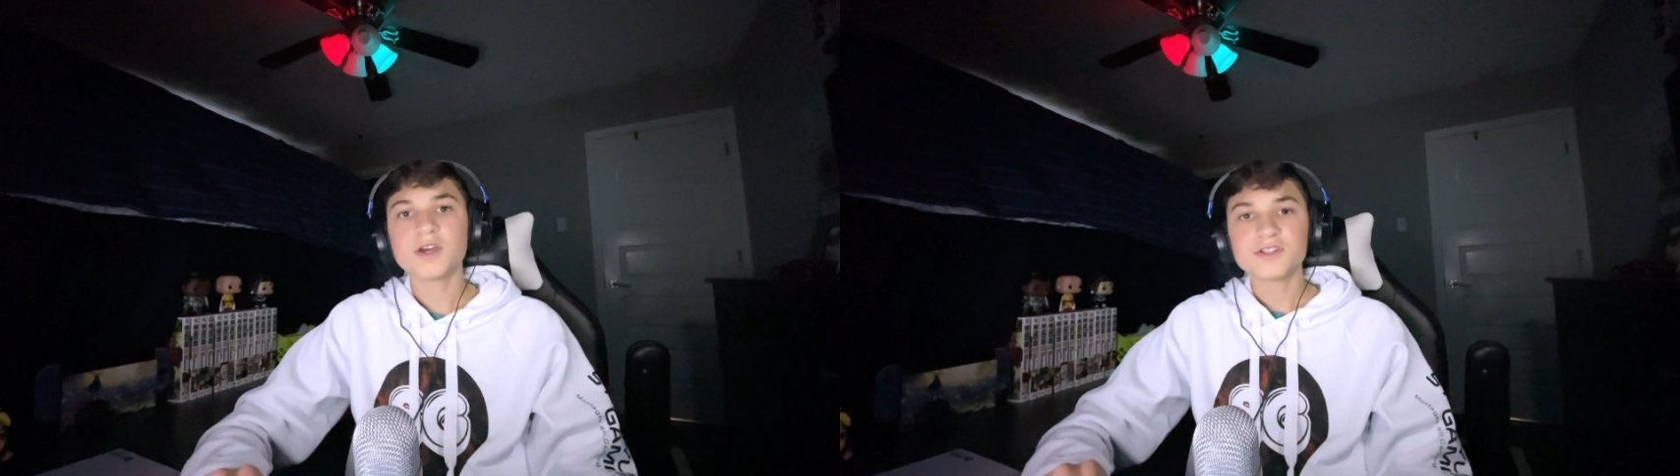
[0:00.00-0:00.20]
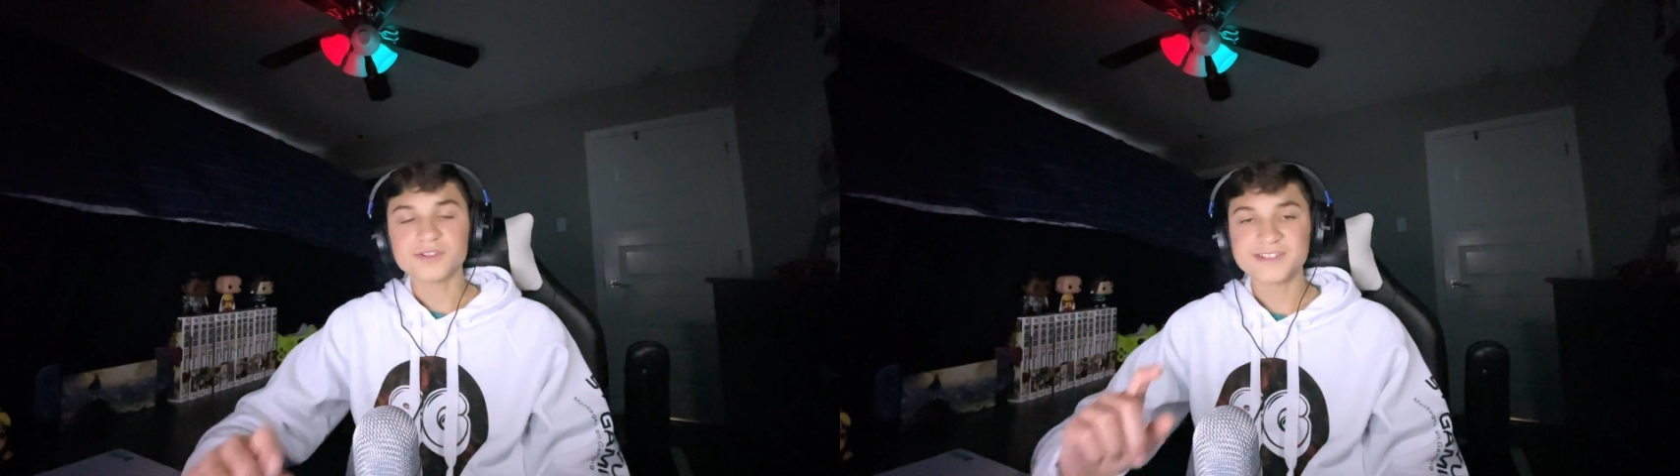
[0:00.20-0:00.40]

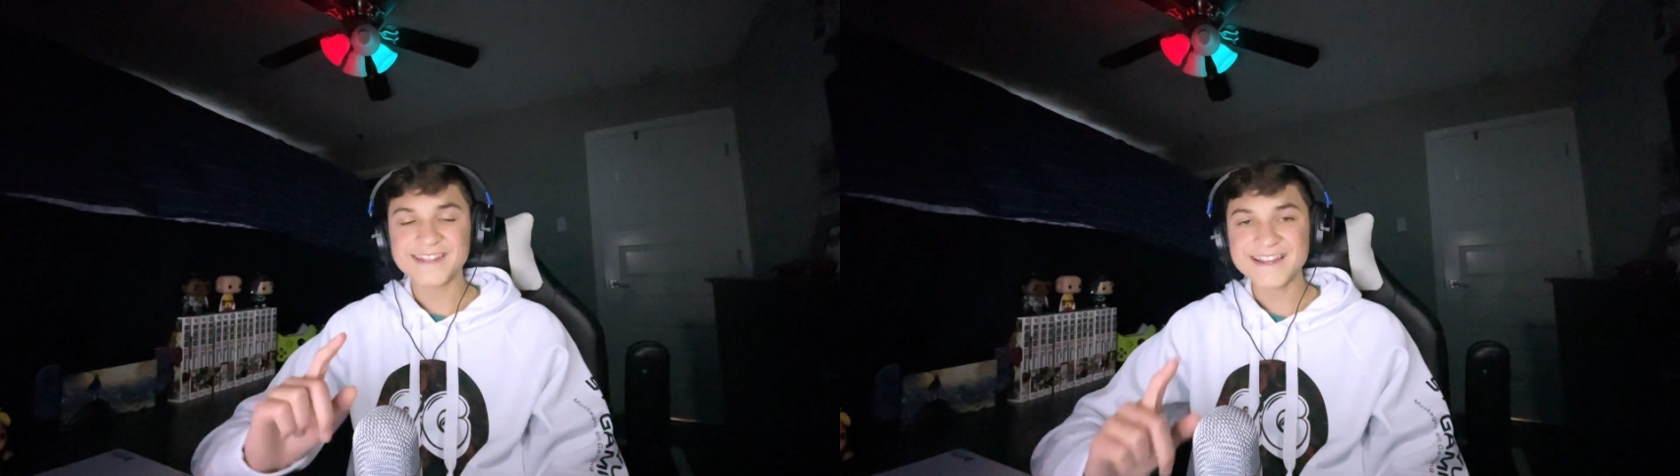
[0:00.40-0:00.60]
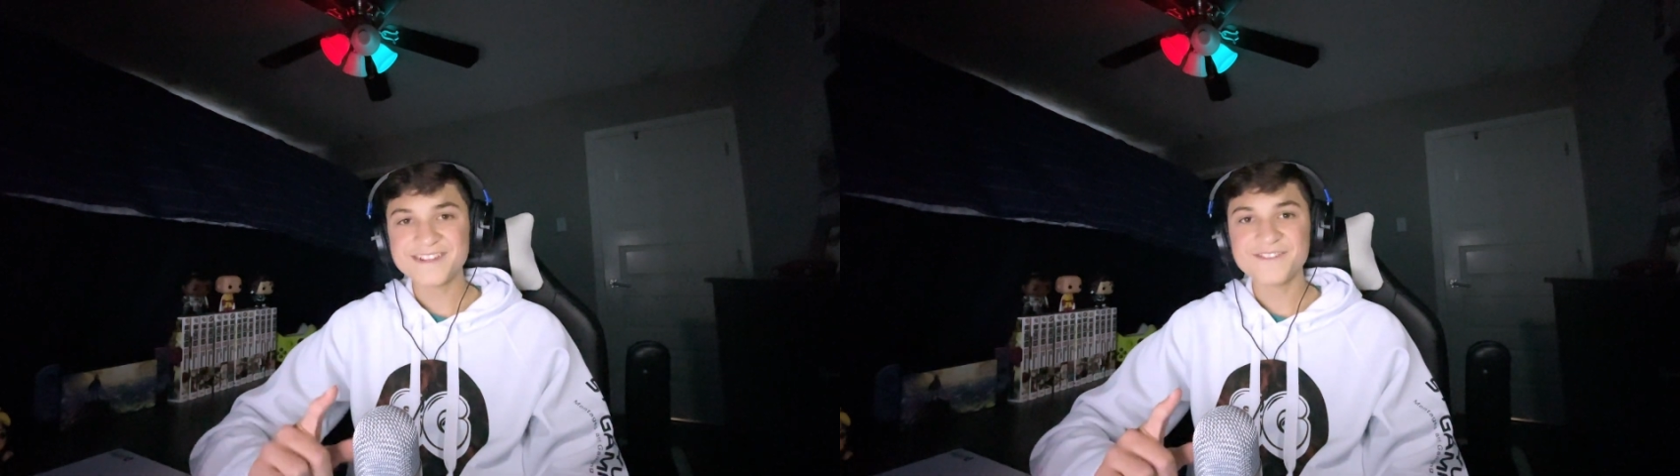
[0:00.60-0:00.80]
so
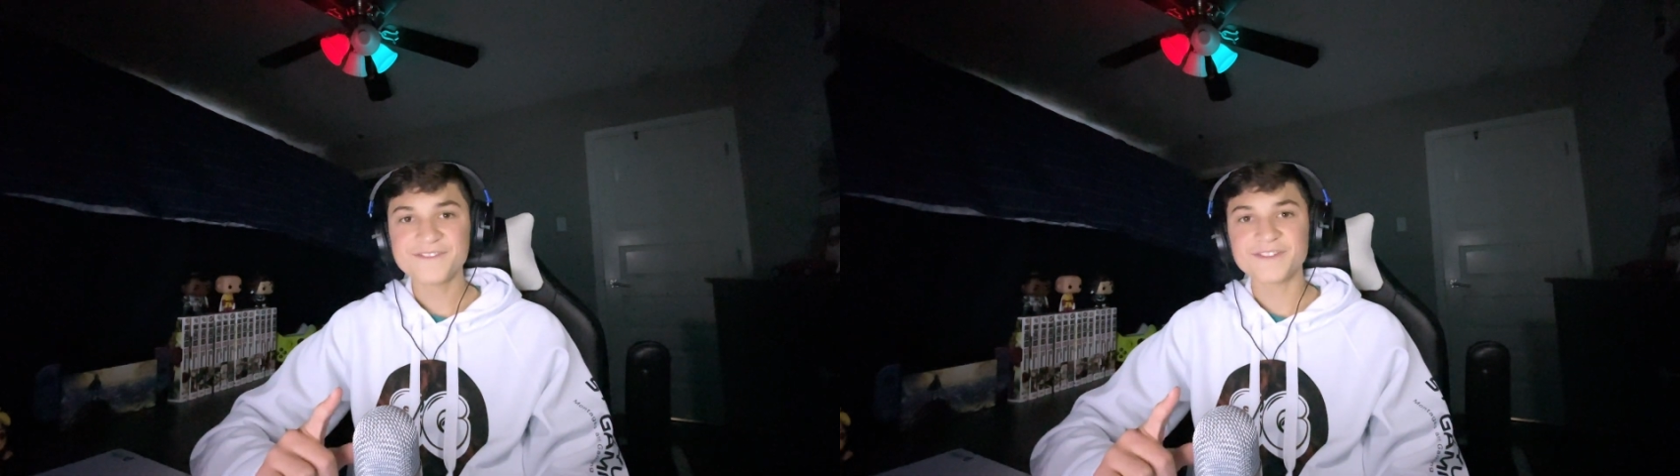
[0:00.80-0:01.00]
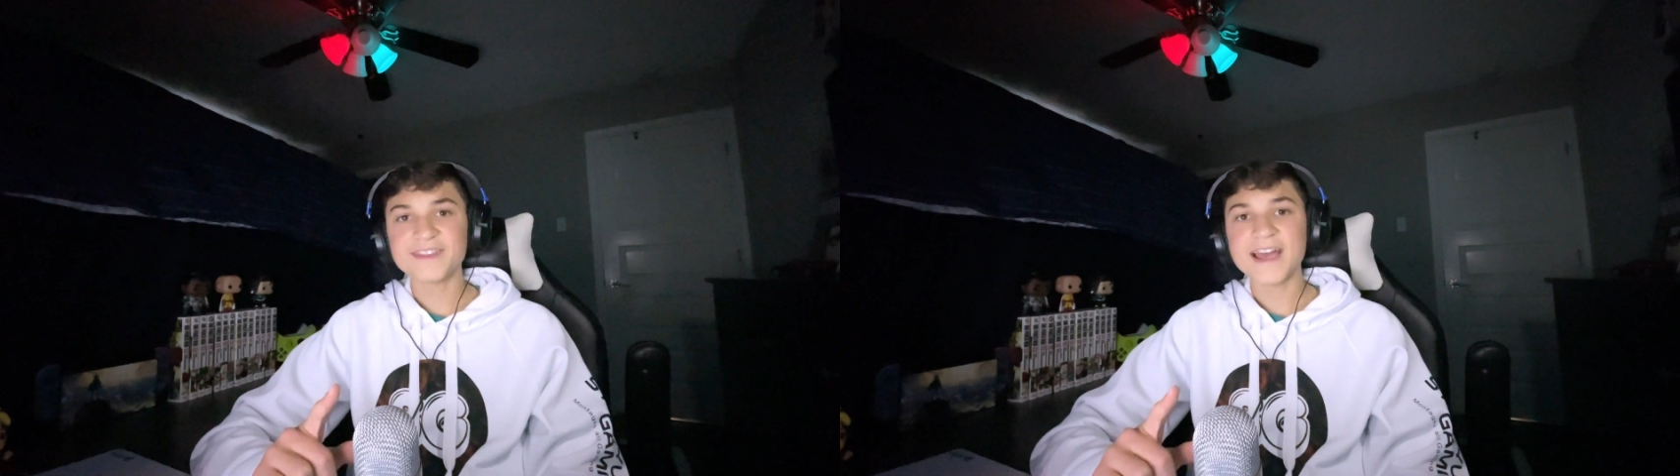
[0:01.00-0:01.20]
stay tuned
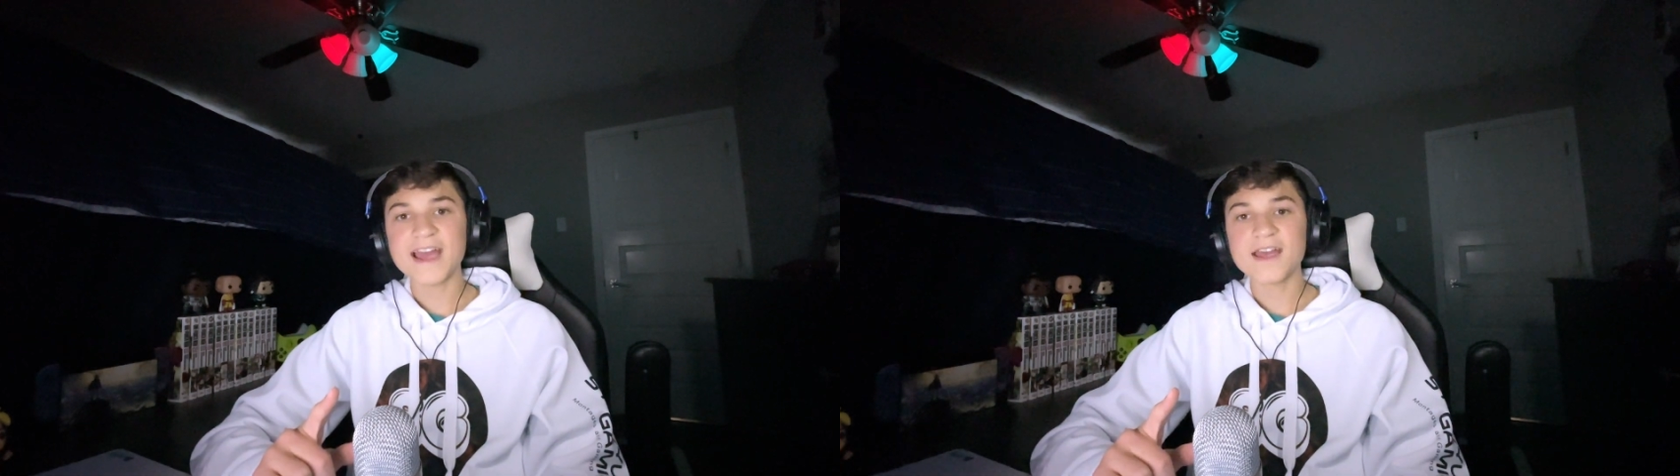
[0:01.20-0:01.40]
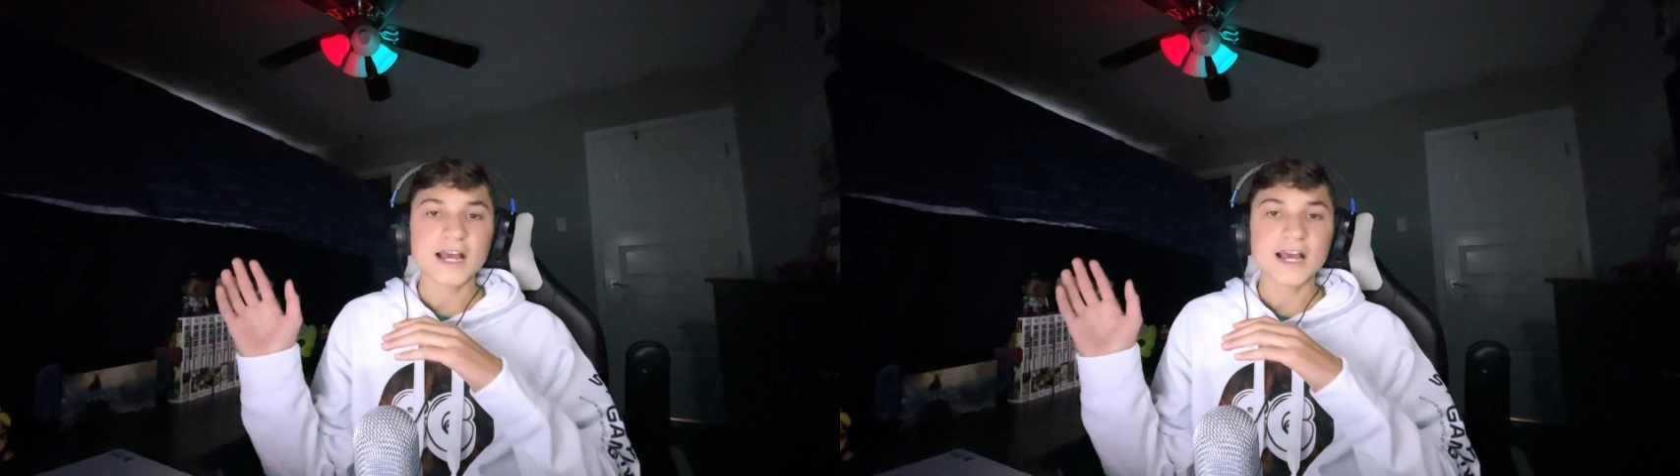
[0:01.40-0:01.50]
for that,